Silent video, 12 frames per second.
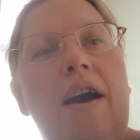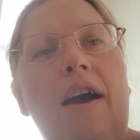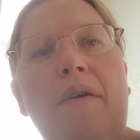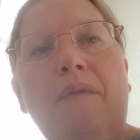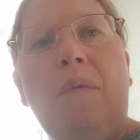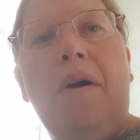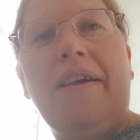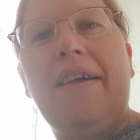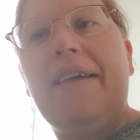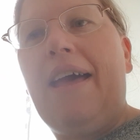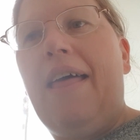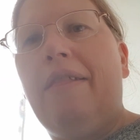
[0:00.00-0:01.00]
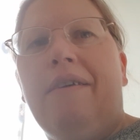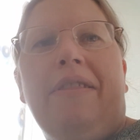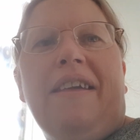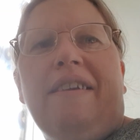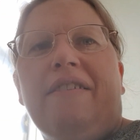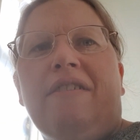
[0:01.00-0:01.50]
Uh, from what I can gather, I
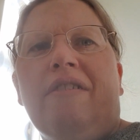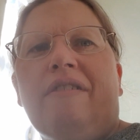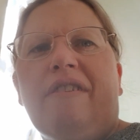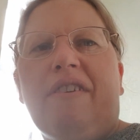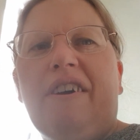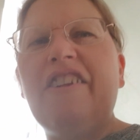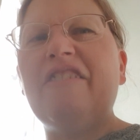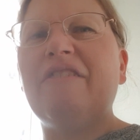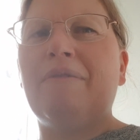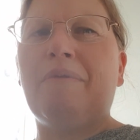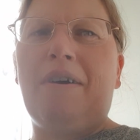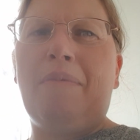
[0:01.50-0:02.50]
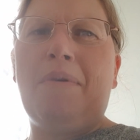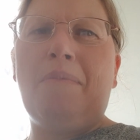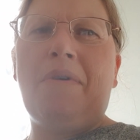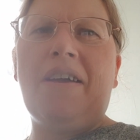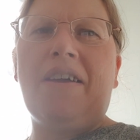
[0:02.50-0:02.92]
think he's got concussion and a couple of